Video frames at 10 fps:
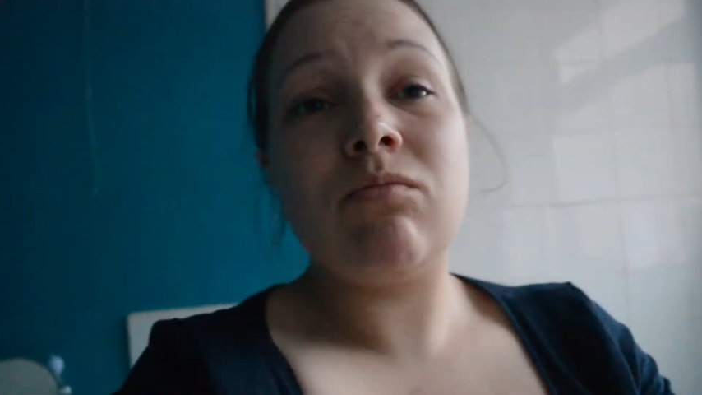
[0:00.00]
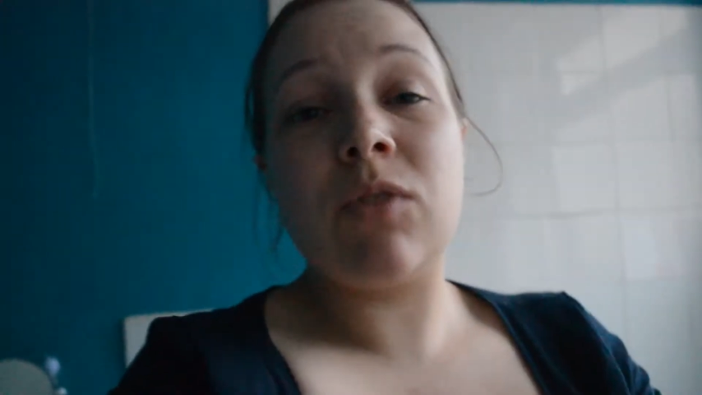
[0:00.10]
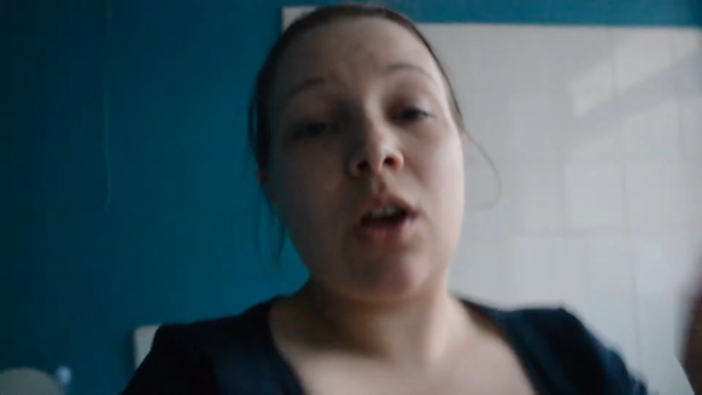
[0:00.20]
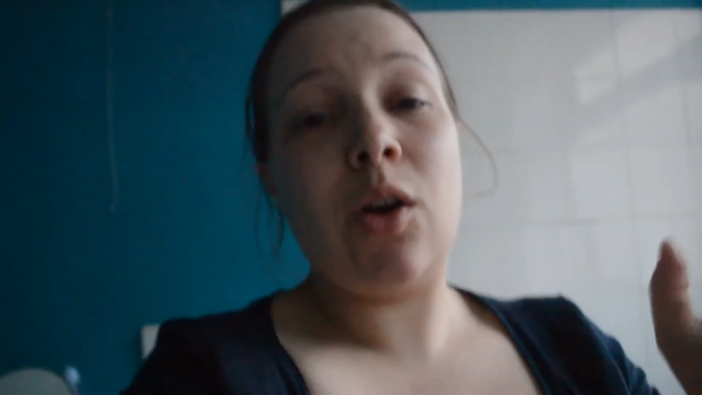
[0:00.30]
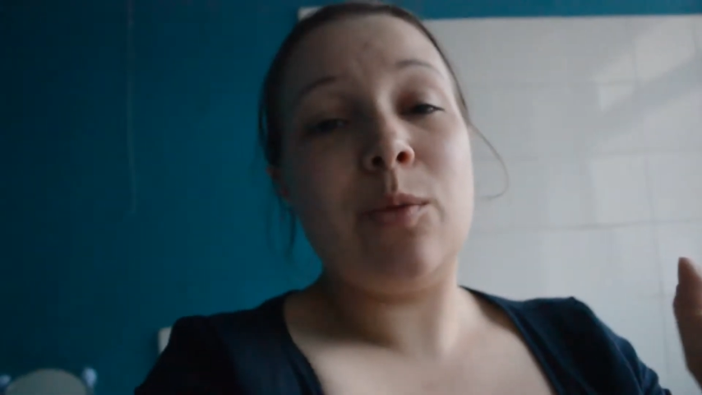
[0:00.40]

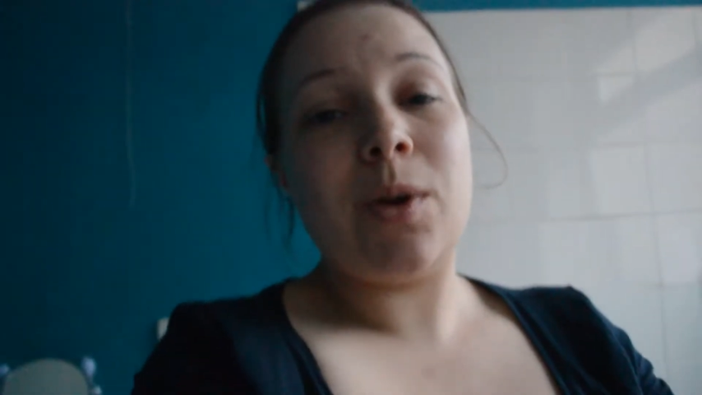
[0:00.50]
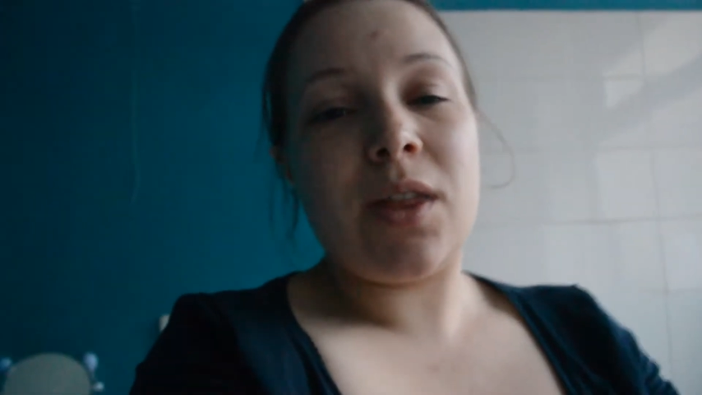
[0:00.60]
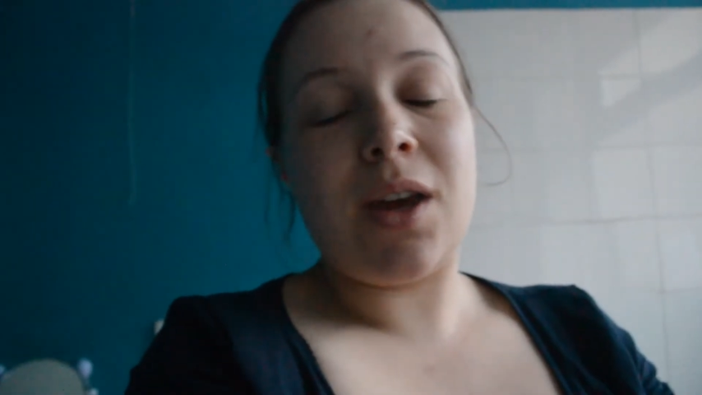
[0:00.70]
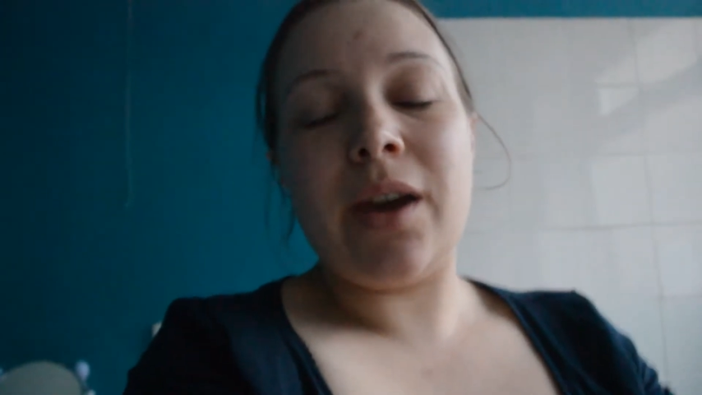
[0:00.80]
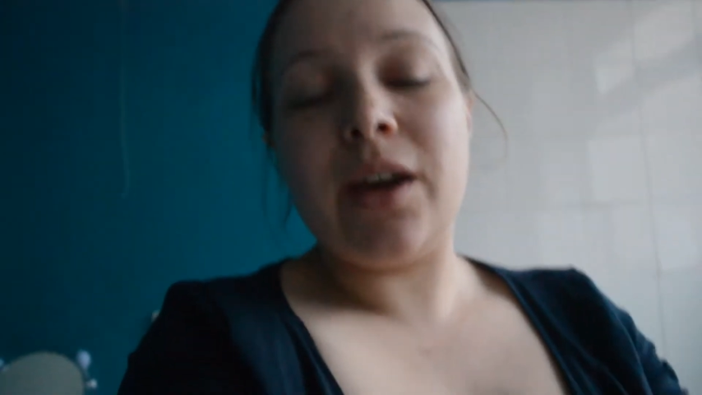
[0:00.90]
going with
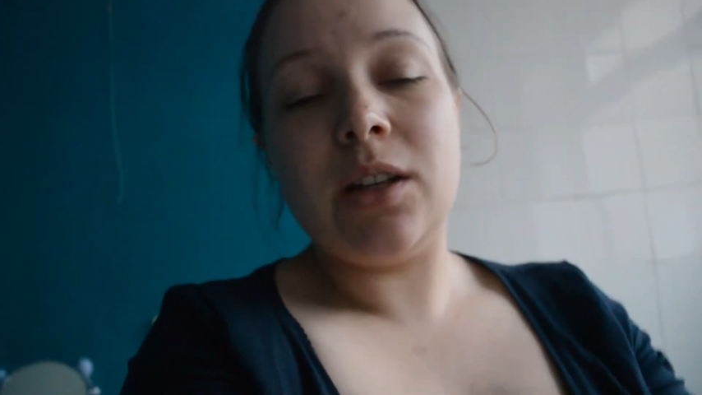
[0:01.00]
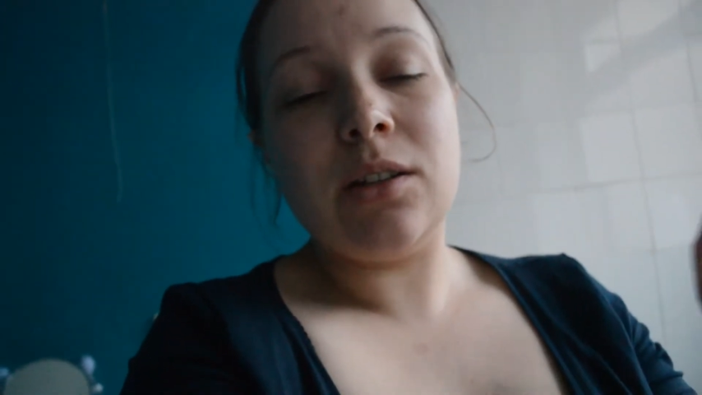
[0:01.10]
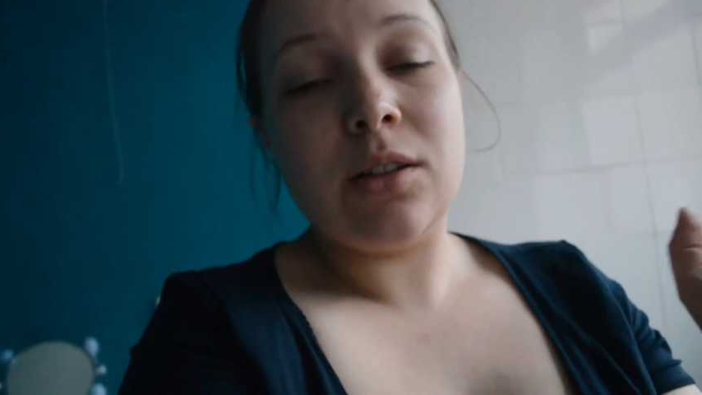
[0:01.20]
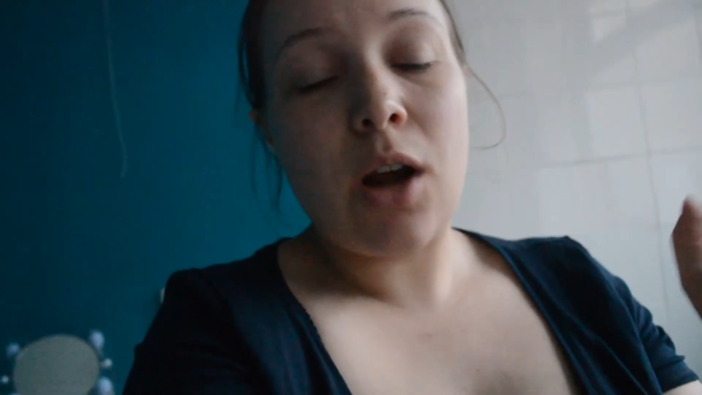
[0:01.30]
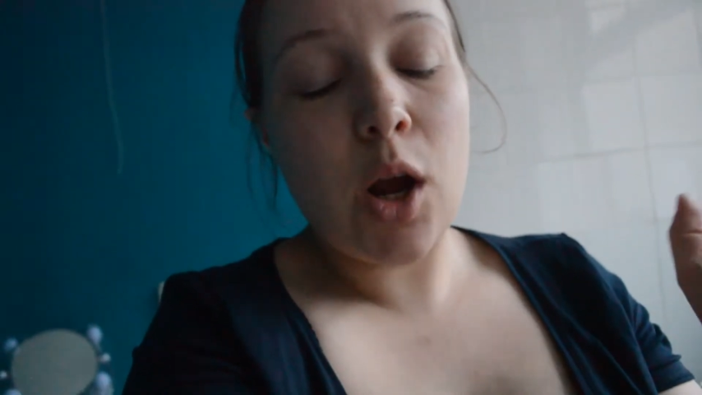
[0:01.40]
it
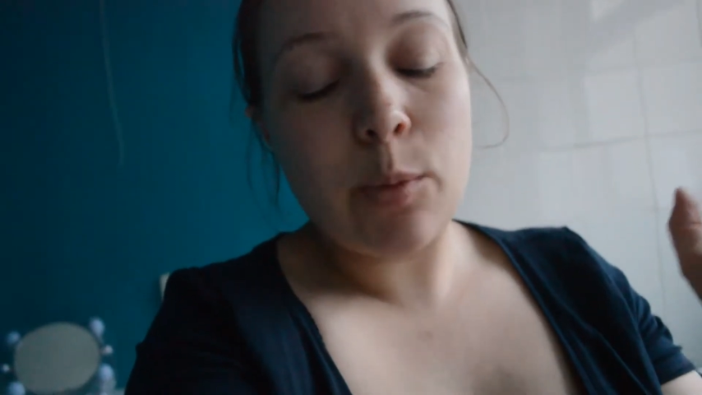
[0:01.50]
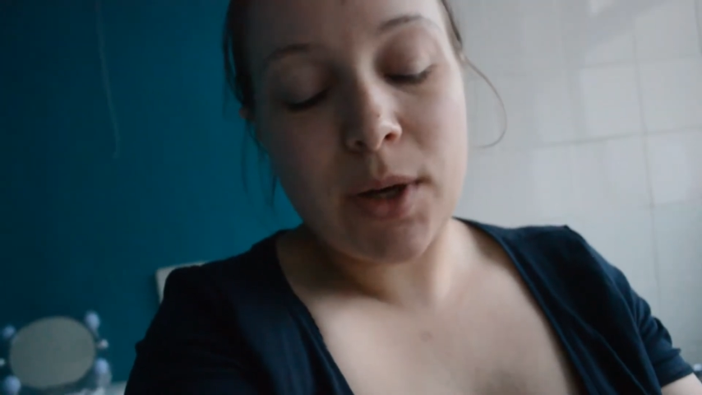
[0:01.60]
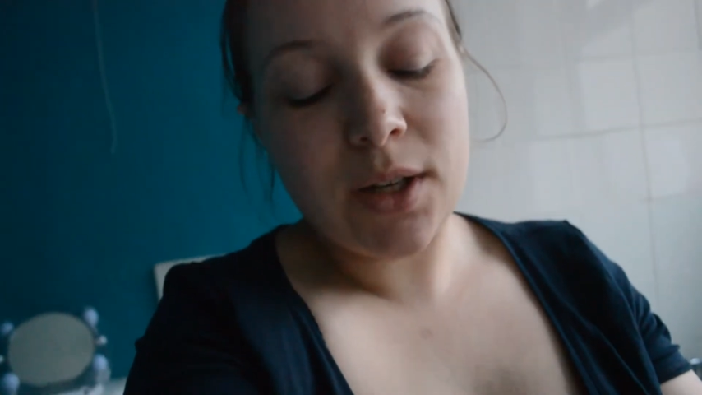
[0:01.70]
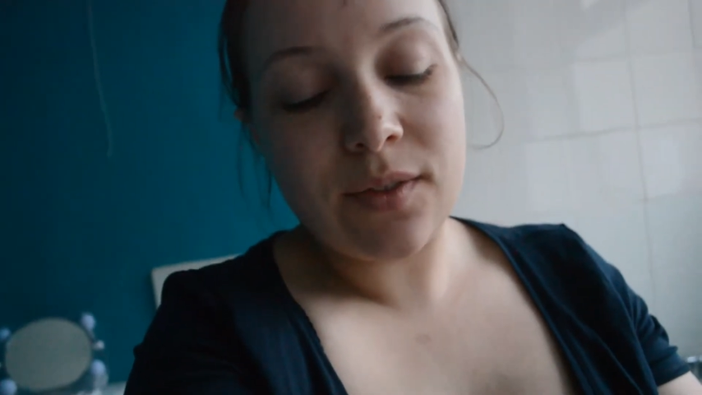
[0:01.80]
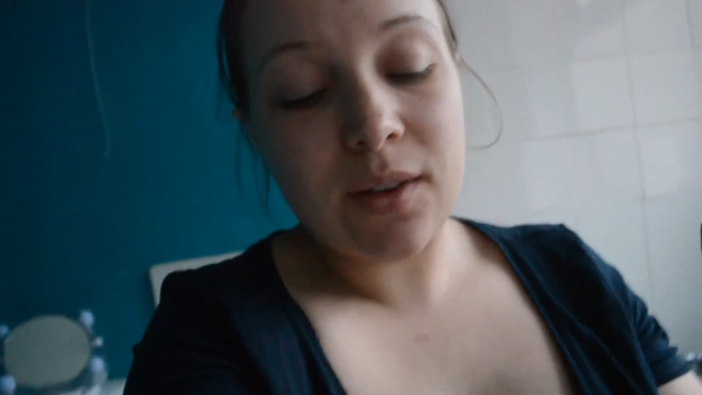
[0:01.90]
and
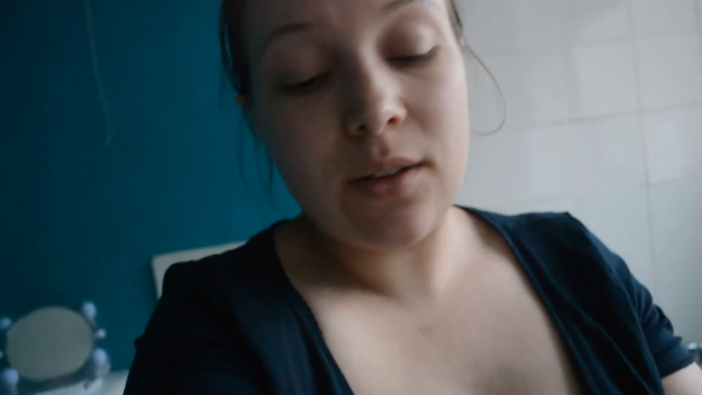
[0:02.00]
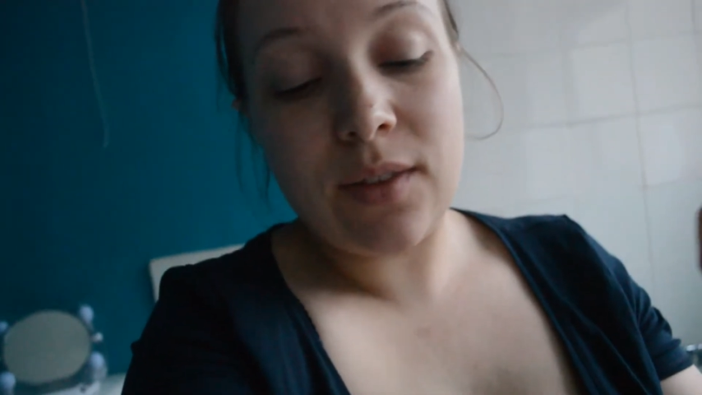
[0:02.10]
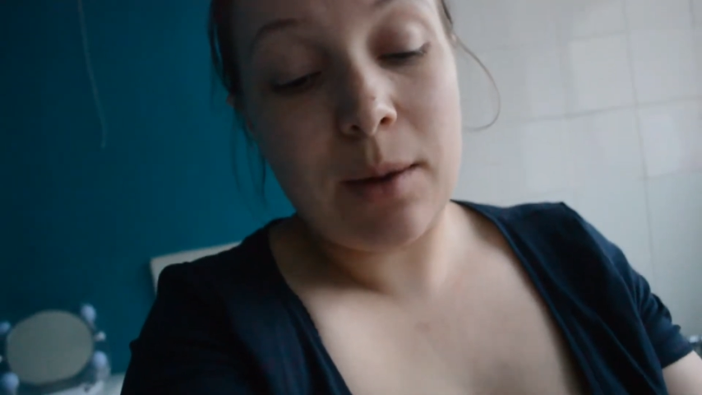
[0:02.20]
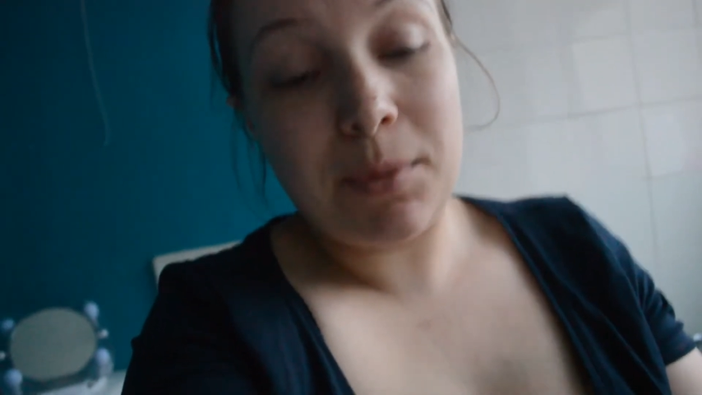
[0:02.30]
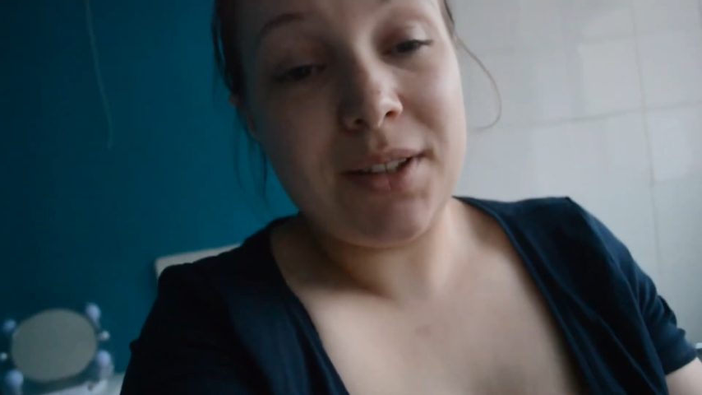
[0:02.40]
hoping that
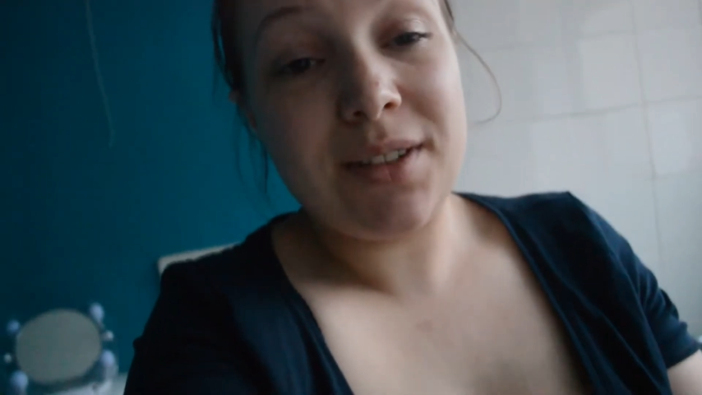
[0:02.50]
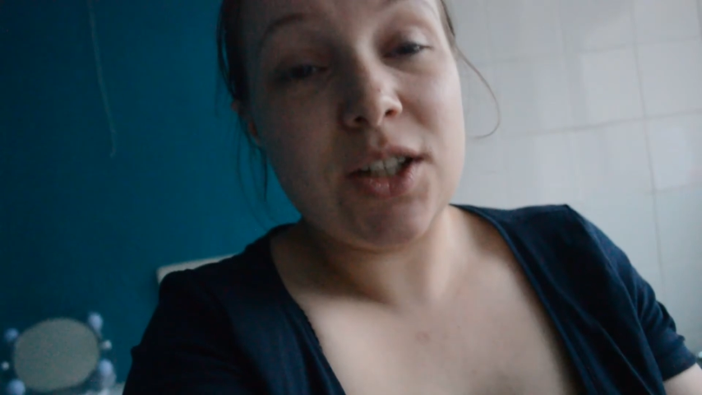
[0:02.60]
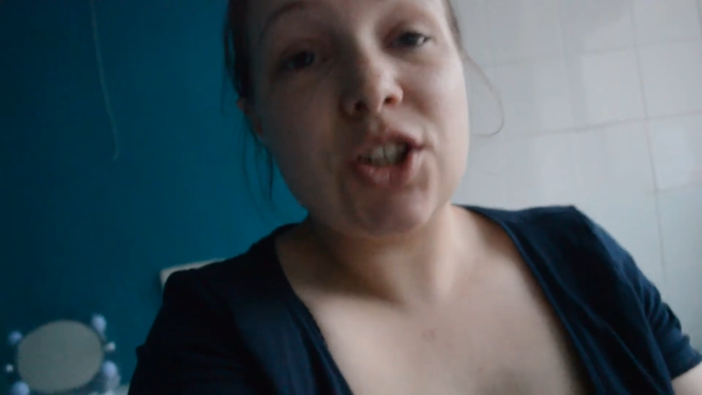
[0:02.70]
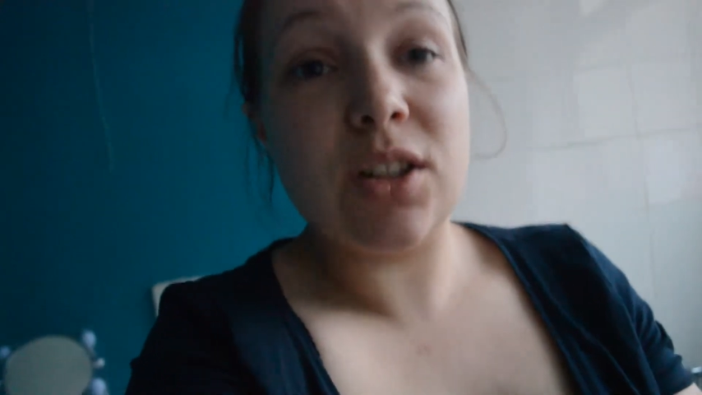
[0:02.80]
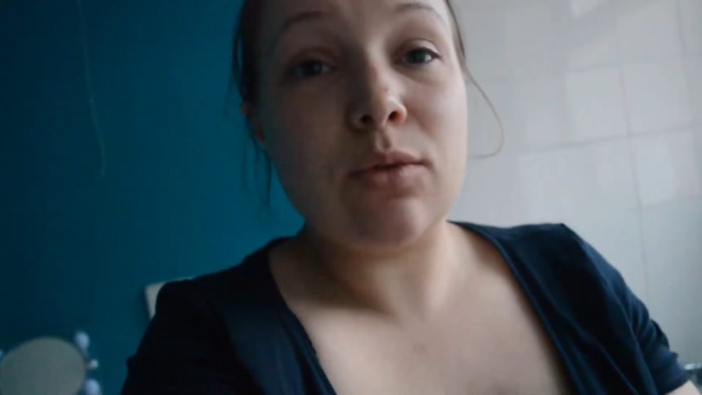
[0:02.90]
that means that
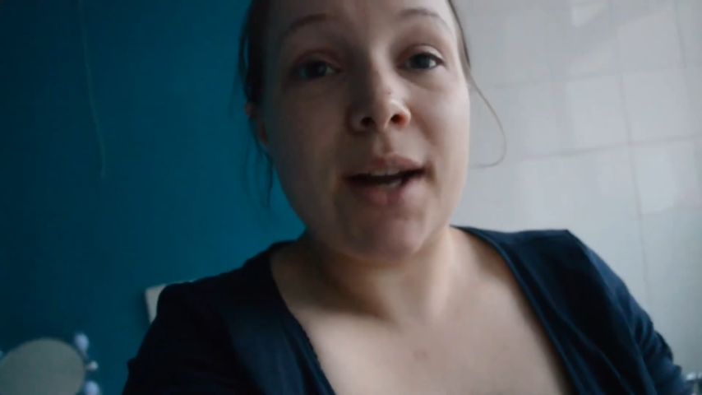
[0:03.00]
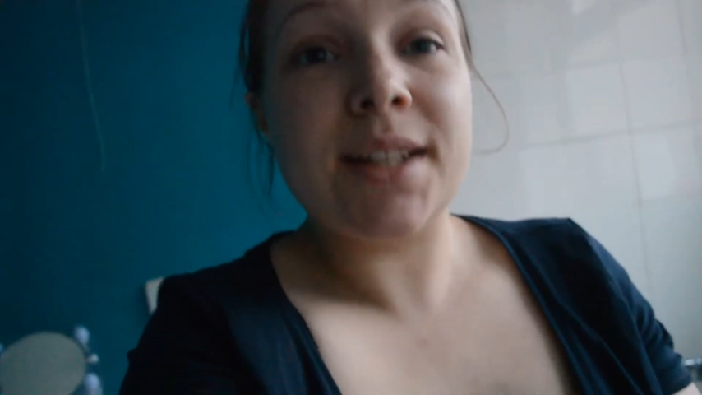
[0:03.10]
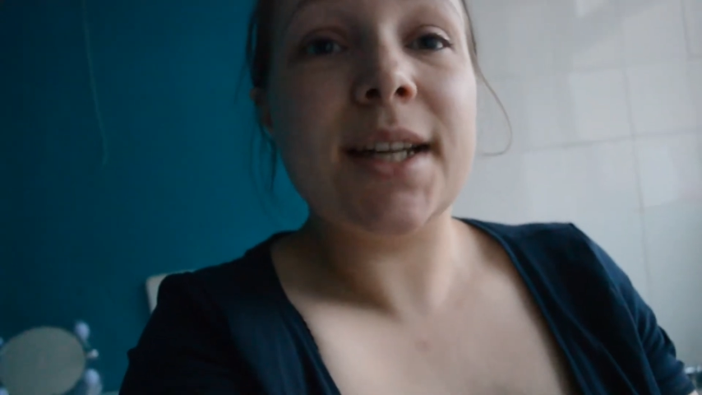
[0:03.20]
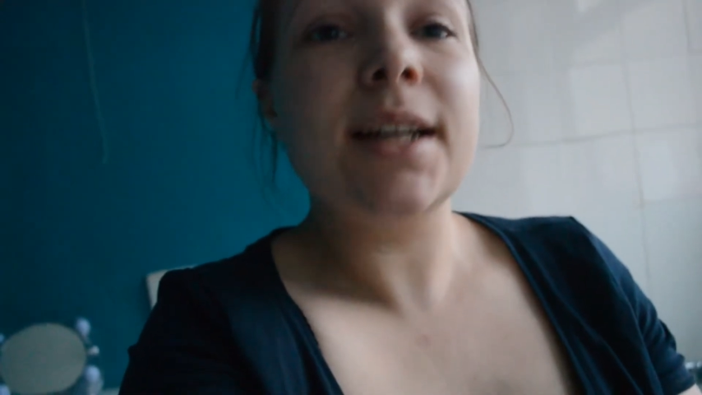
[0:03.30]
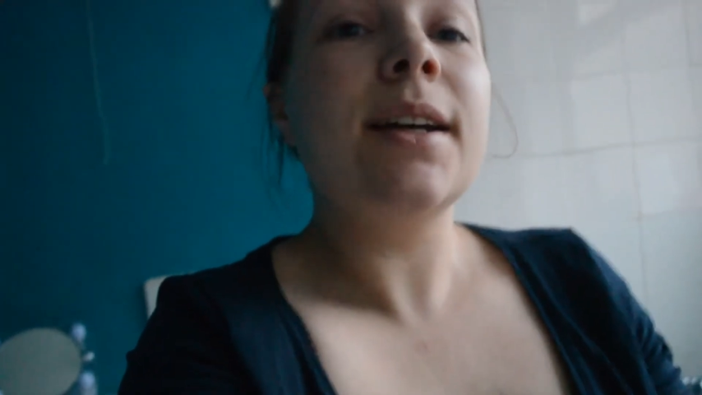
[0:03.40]
she's ready.